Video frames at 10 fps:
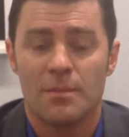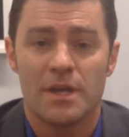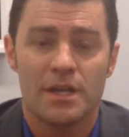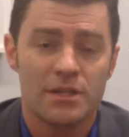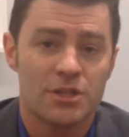
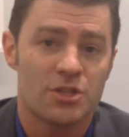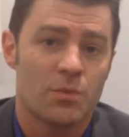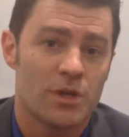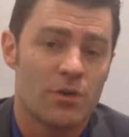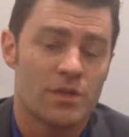In addition,
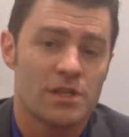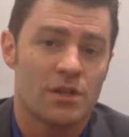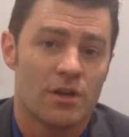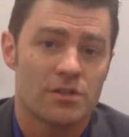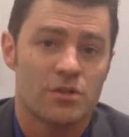we know these
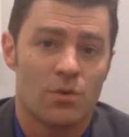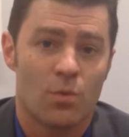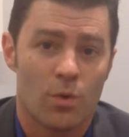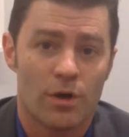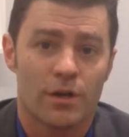laws don't
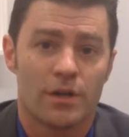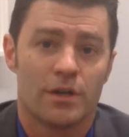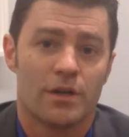work.